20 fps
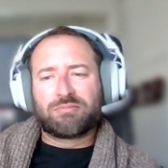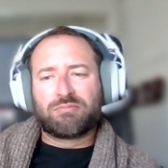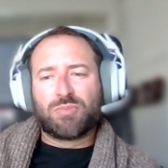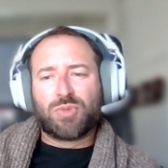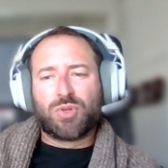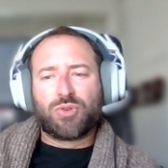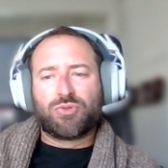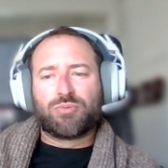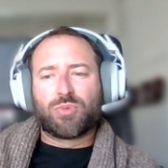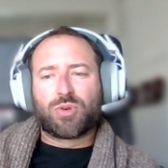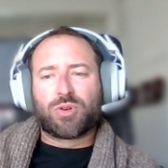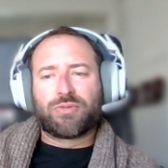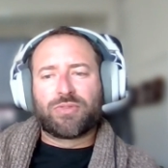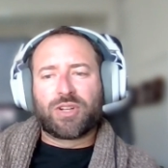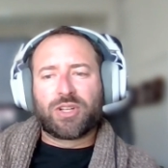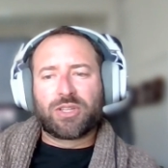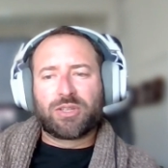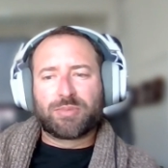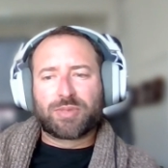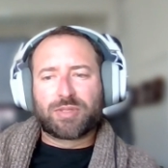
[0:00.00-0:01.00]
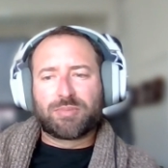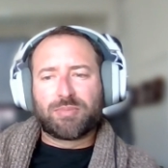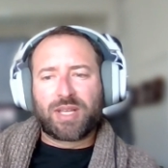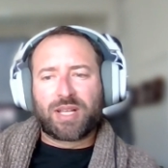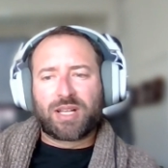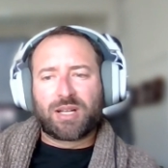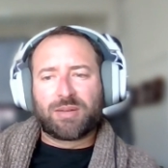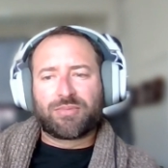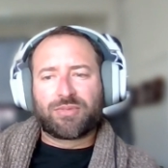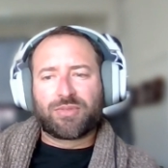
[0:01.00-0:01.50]
move more volume to
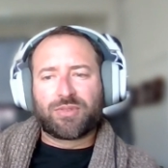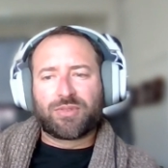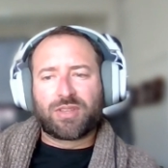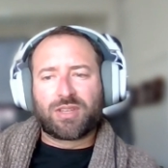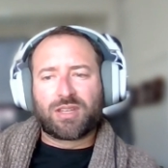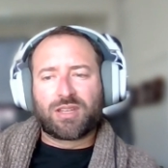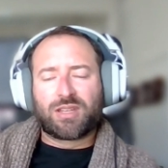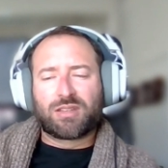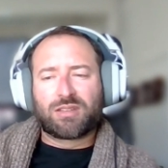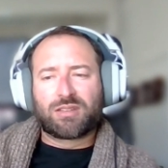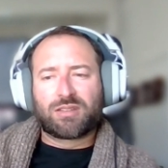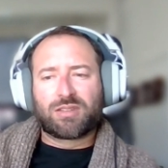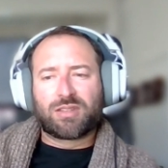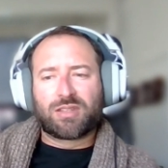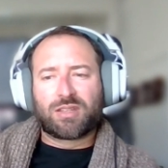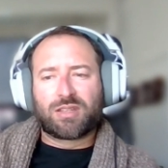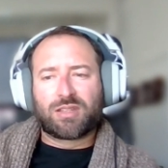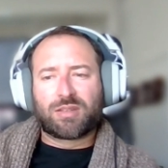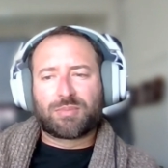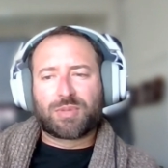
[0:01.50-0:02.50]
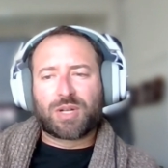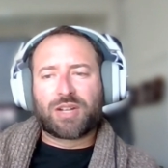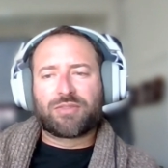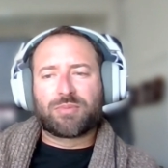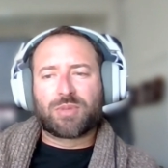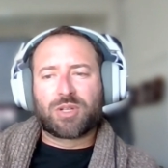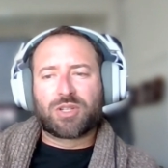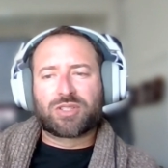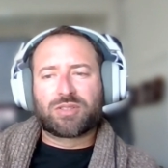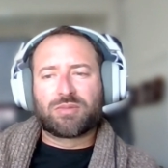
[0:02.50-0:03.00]
make up for the
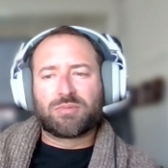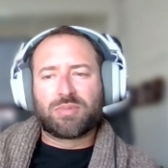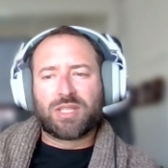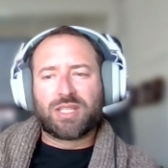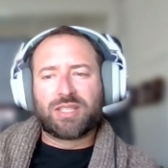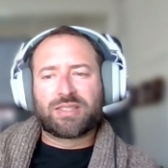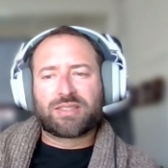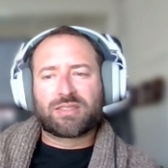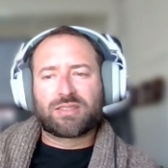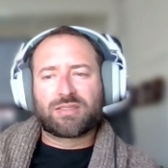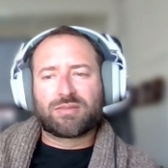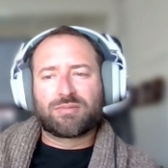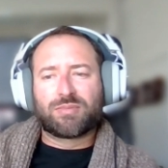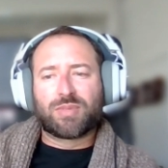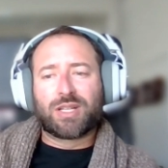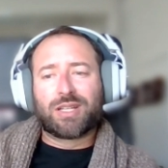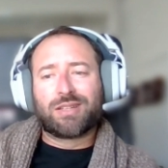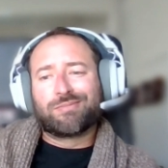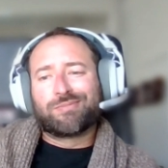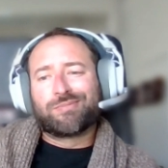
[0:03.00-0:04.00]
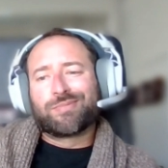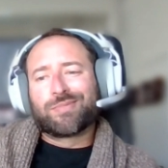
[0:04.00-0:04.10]
profit margin piece. But